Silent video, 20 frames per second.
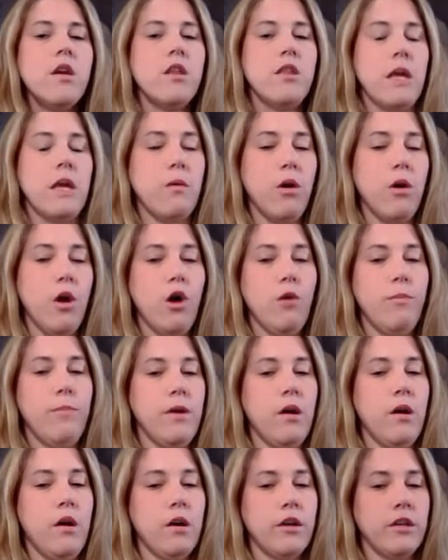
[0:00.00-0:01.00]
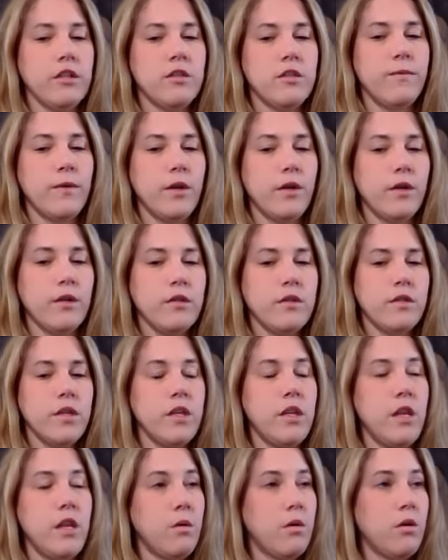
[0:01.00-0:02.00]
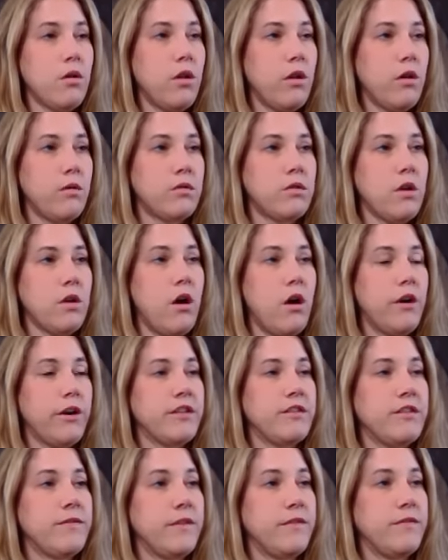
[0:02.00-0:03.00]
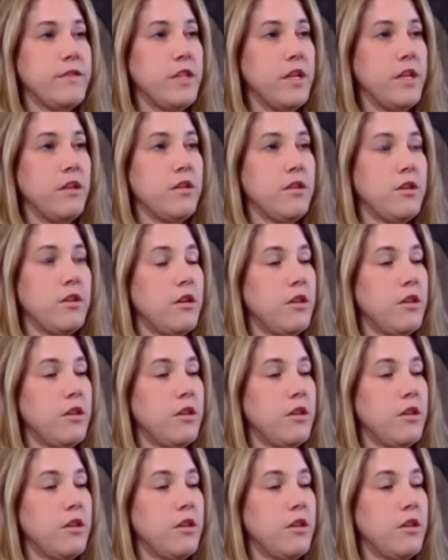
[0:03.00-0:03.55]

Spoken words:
They will open August 1st and they will close August 15th.